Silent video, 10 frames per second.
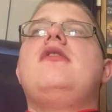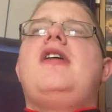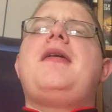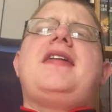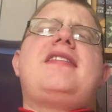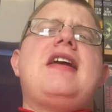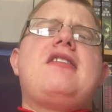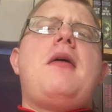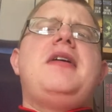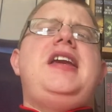Right about the same
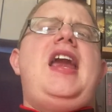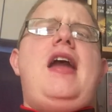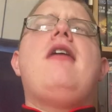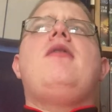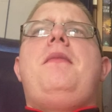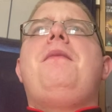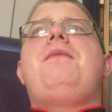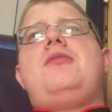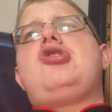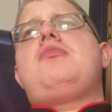time of year,
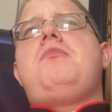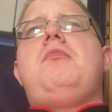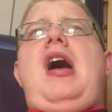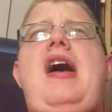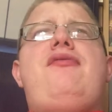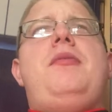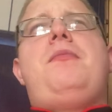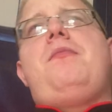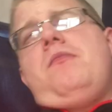just after,